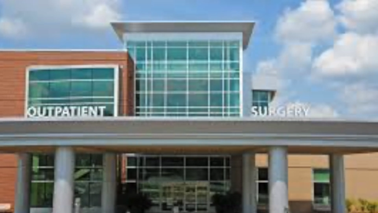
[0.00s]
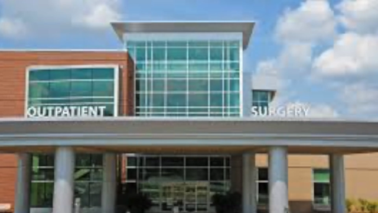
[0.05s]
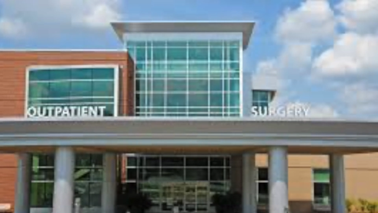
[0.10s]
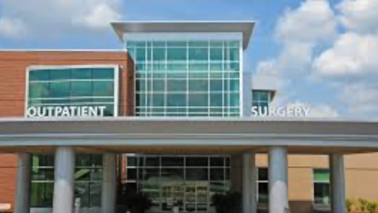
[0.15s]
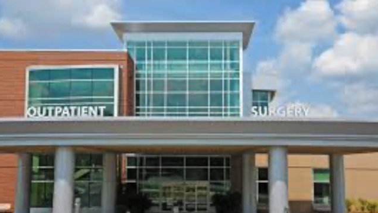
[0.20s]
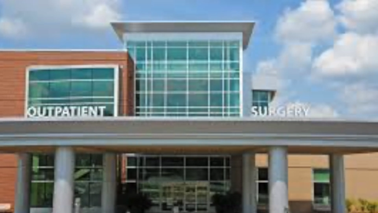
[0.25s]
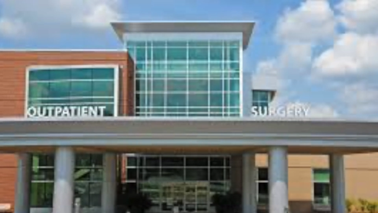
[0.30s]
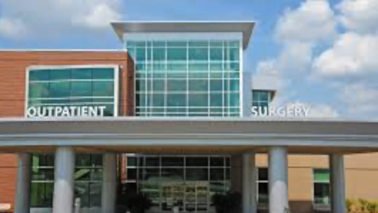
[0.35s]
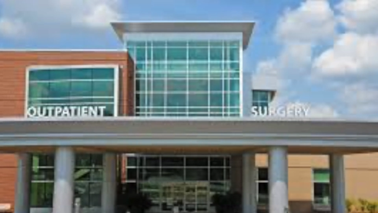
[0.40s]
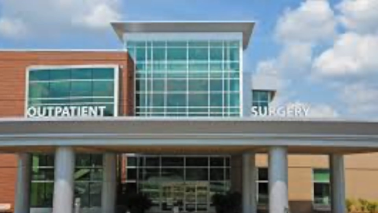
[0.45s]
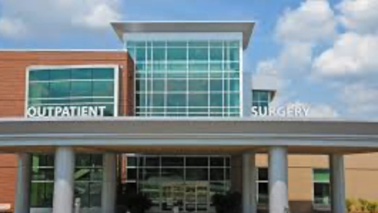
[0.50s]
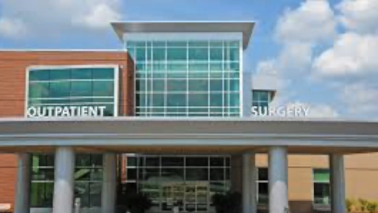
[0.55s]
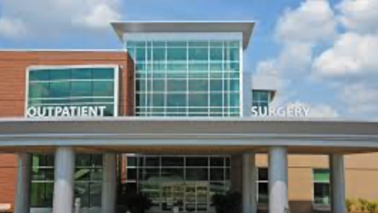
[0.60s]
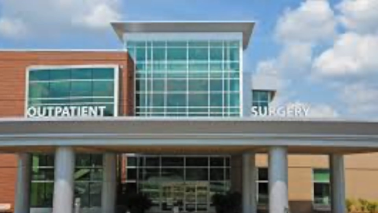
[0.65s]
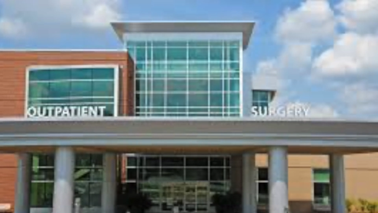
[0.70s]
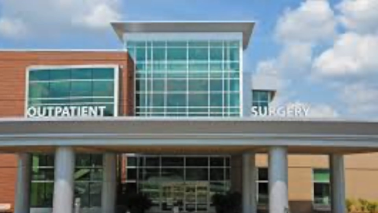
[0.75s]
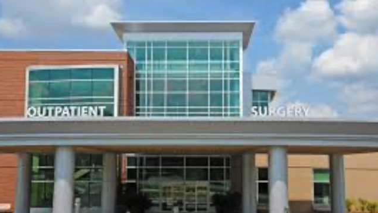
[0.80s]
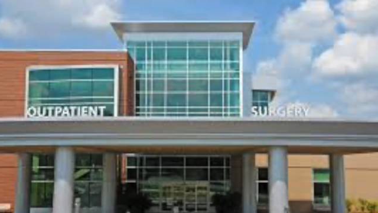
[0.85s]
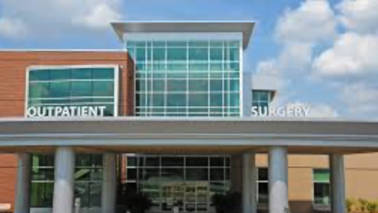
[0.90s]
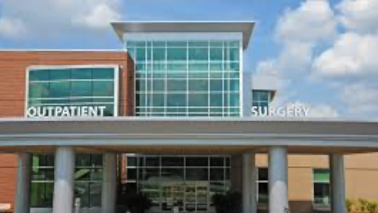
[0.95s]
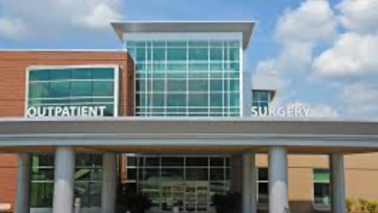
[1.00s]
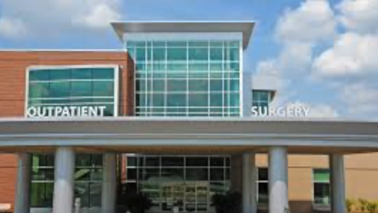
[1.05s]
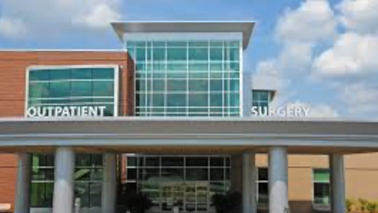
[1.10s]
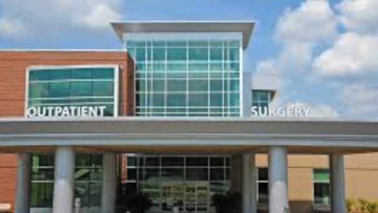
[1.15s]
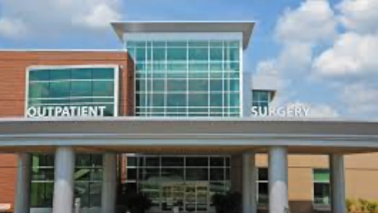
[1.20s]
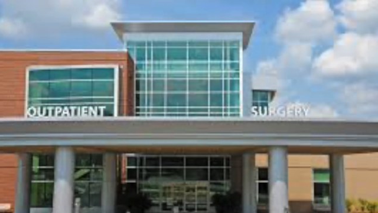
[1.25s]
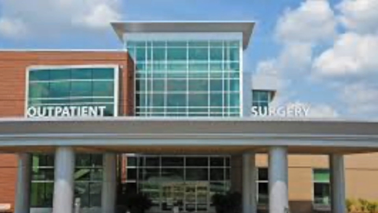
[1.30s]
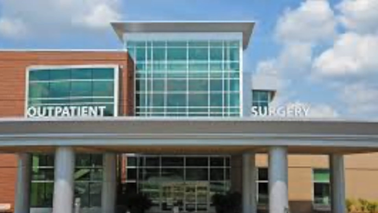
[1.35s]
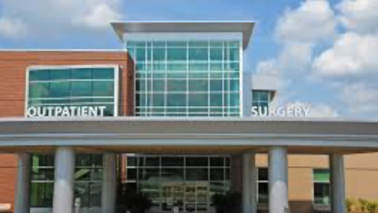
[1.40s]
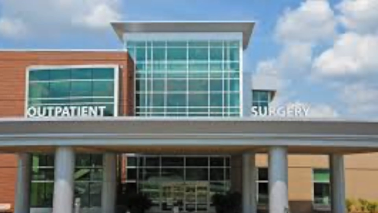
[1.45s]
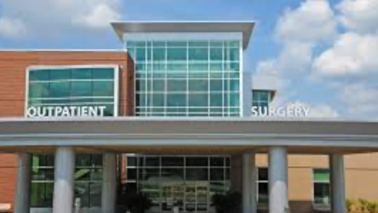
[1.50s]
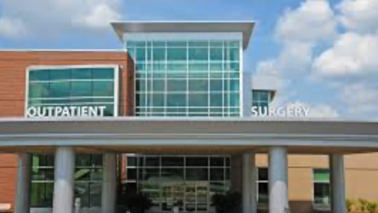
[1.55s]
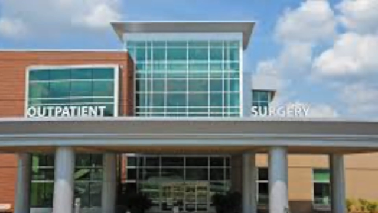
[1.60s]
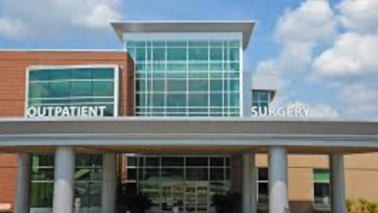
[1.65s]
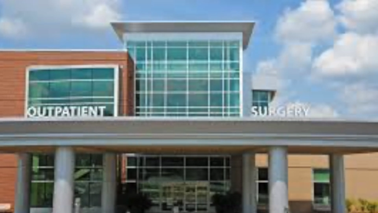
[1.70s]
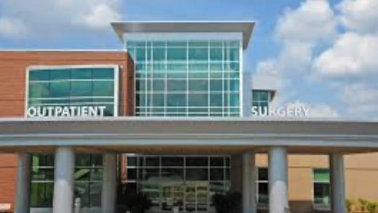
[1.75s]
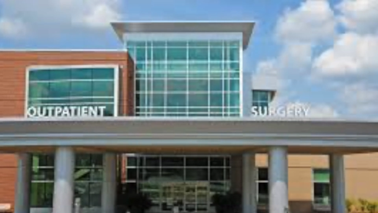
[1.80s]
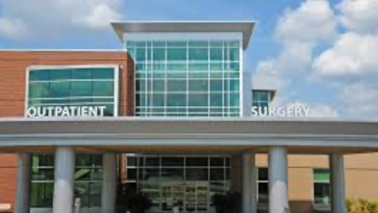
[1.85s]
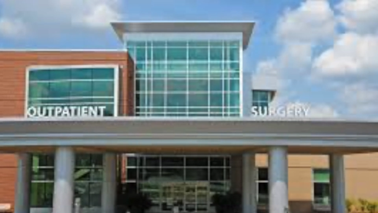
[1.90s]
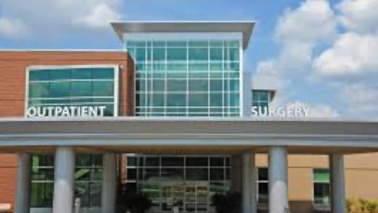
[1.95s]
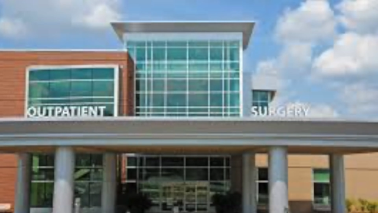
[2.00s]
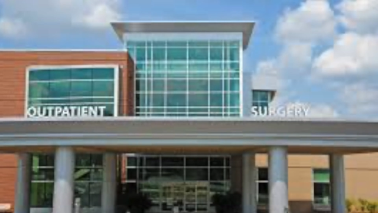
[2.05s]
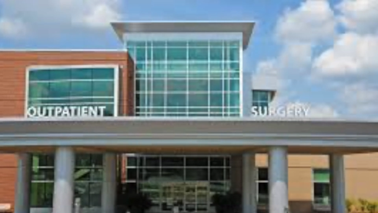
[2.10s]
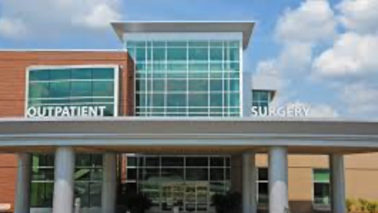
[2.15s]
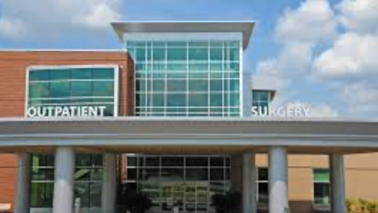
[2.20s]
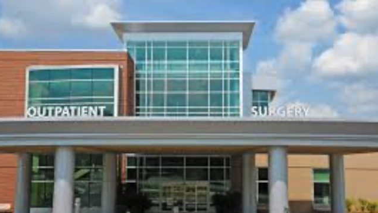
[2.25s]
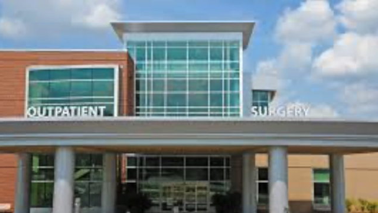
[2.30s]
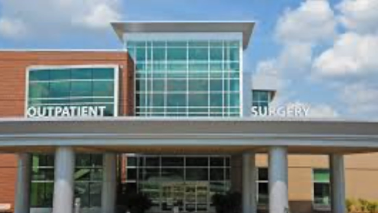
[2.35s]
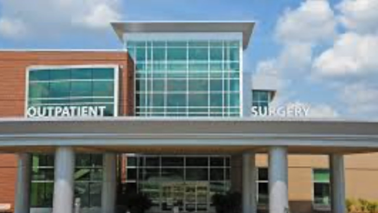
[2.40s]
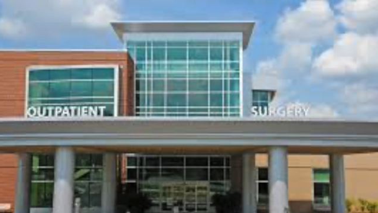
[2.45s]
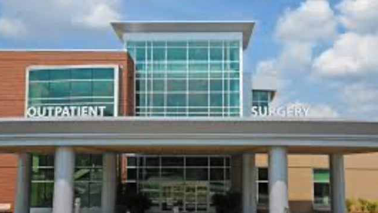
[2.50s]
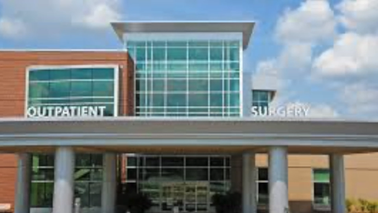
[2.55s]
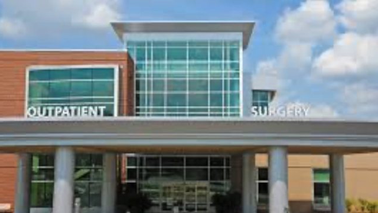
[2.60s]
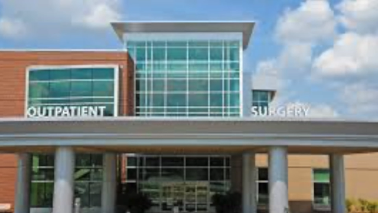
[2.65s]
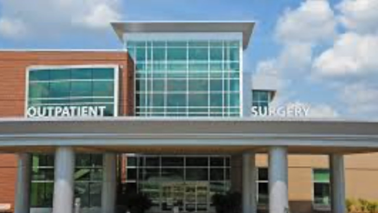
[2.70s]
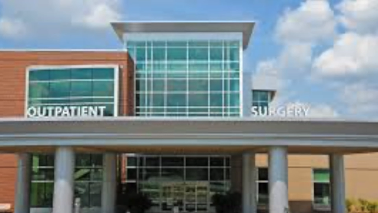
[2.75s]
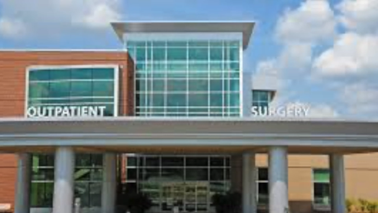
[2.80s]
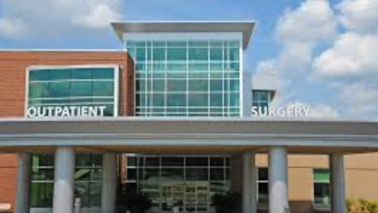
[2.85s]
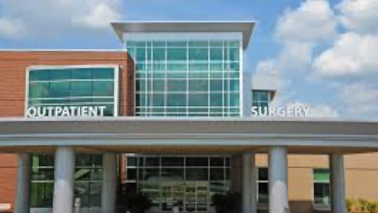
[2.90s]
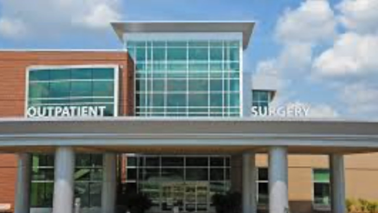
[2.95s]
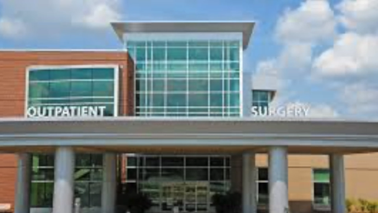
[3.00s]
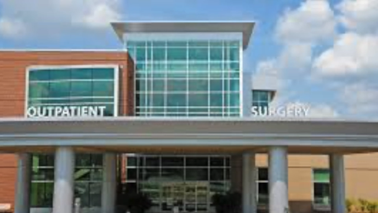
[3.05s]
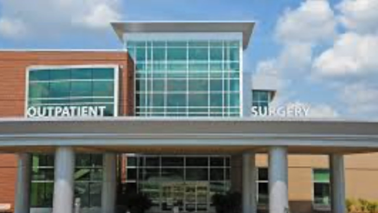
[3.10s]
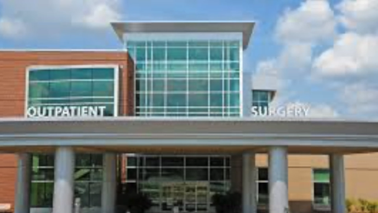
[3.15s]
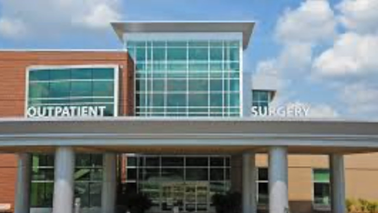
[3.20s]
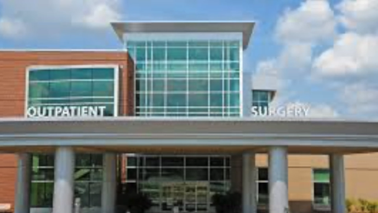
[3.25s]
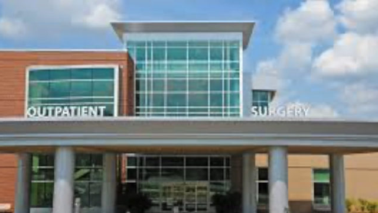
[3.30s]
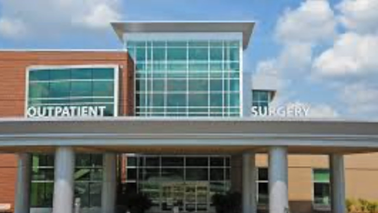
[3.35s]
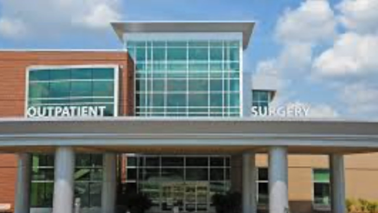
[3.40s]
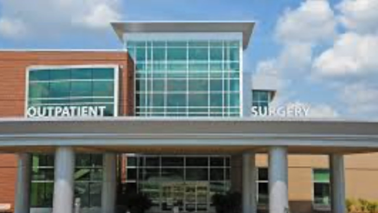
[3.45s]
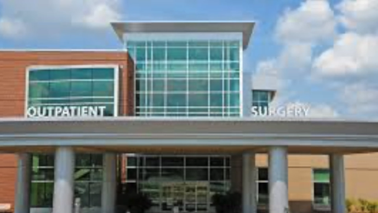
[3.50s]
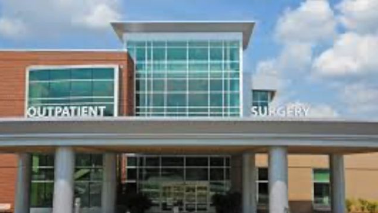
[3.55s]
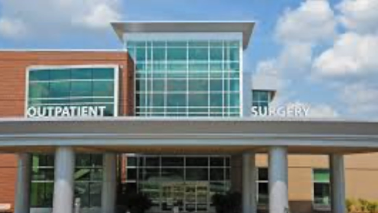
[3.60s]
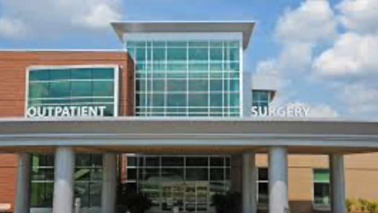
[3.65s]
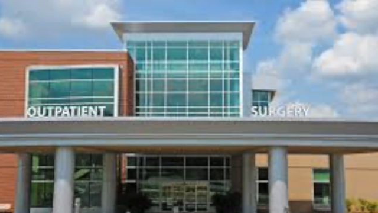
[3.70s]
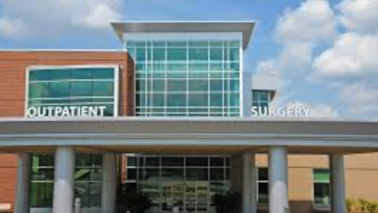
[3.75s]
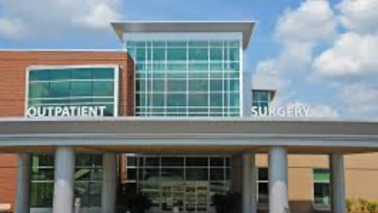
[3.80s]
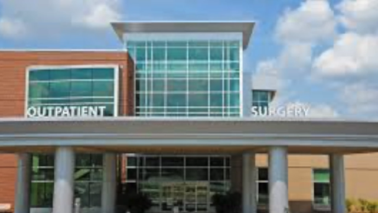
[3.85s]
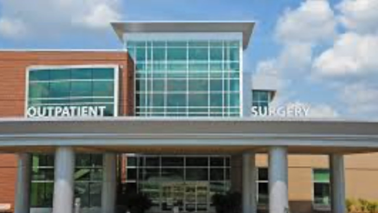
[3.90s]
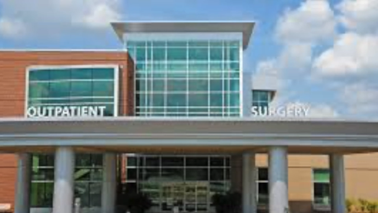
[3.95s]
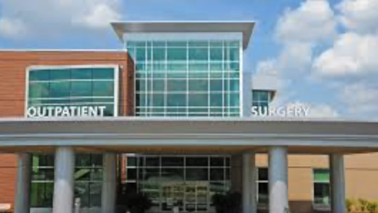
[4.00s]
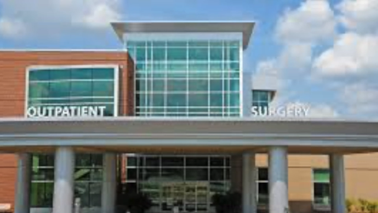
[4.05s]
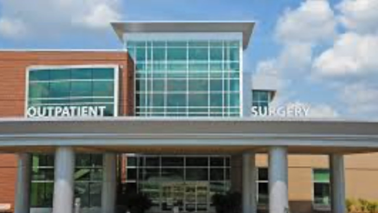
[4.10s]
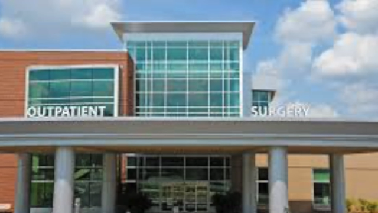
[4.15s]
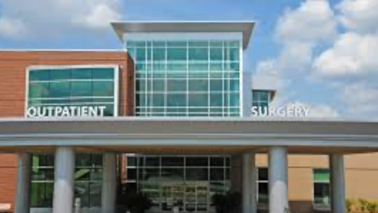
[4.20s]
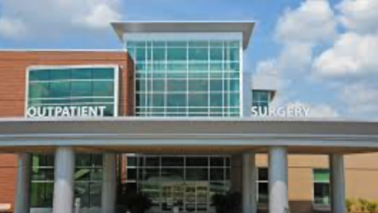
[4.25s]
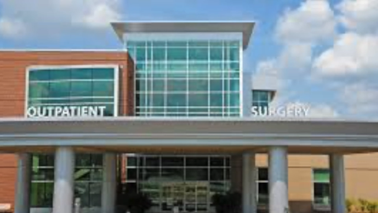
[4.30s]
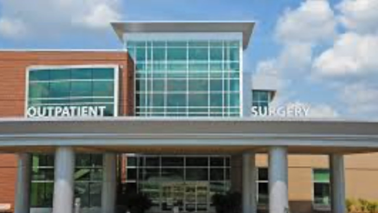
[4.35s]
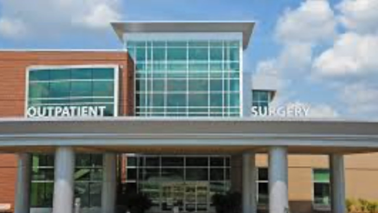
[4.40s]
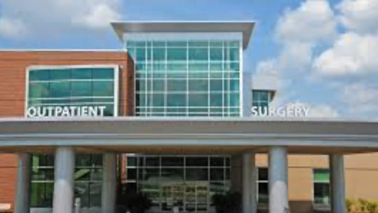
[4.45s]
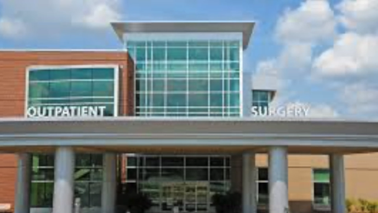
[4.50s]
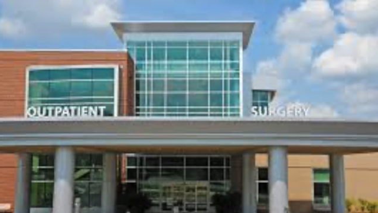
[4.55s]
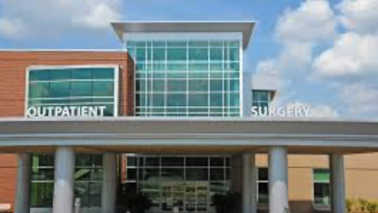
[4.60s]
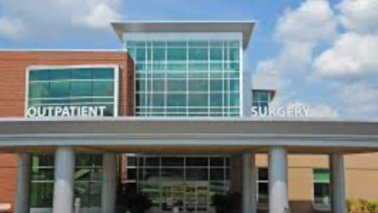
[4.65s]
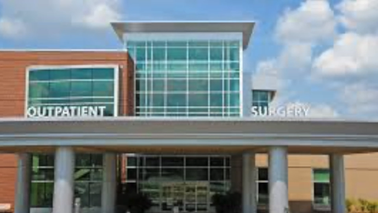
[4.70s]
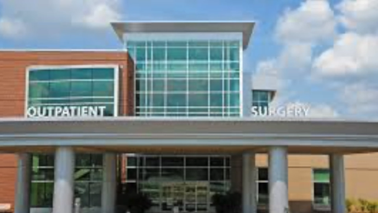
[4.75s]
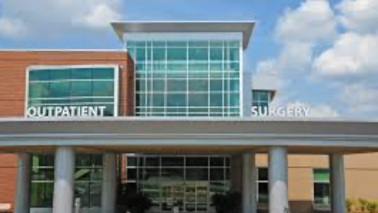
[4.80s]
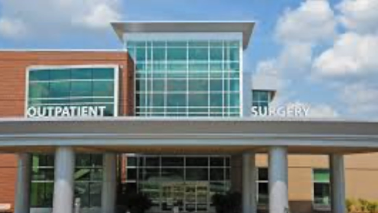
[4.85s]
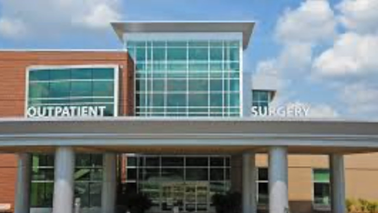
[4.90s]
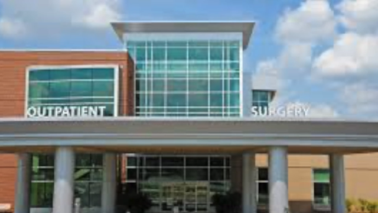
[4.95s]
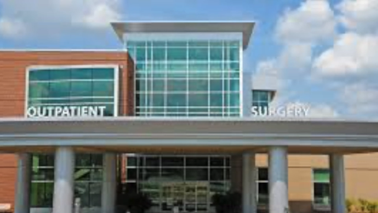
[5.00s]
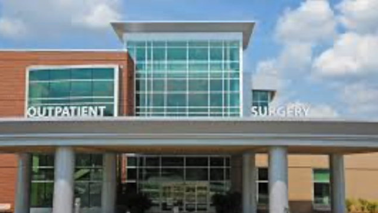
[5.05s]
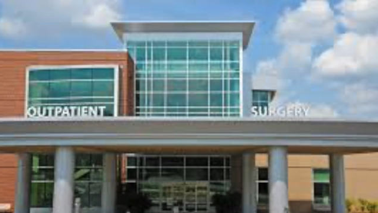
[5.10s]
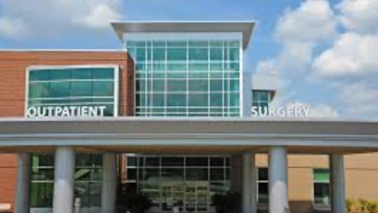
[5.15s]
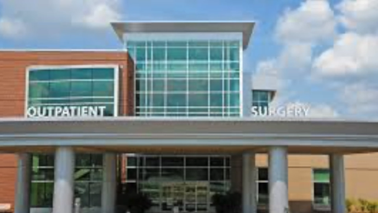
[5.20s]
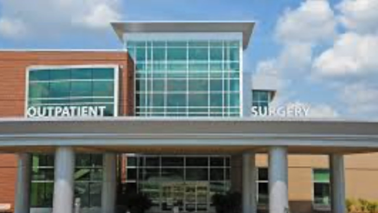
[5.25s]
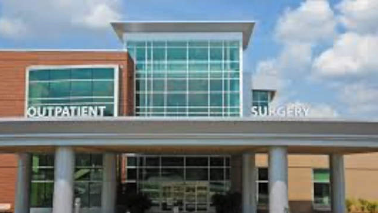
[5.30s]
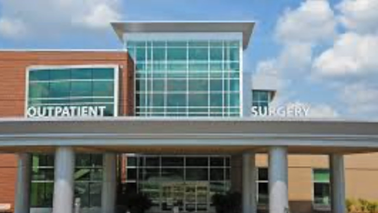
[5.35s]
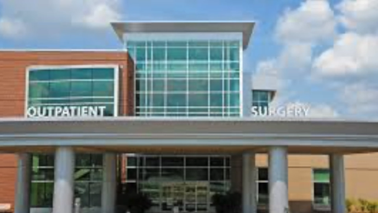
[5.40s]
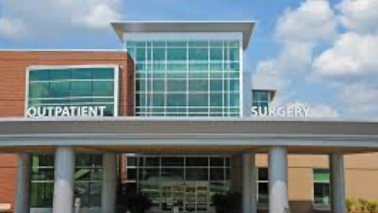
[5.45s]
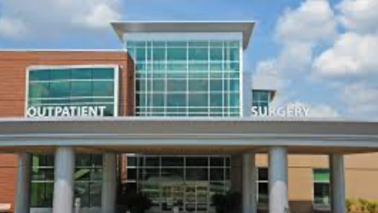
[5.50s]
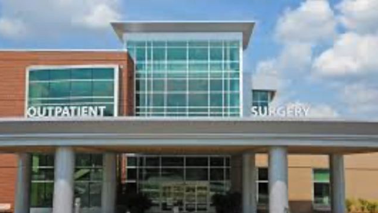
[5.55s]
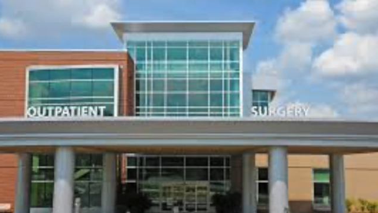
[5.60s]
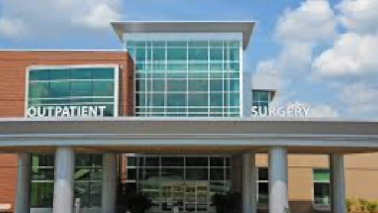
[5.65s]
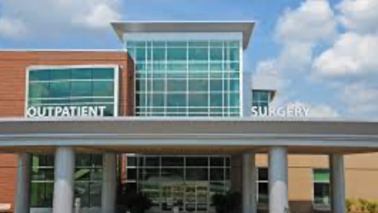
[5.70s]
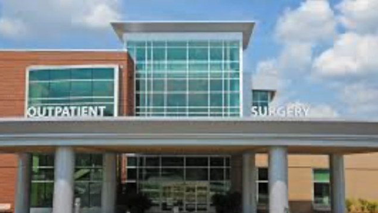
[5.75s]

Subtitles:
Nobody's mouth can be seen.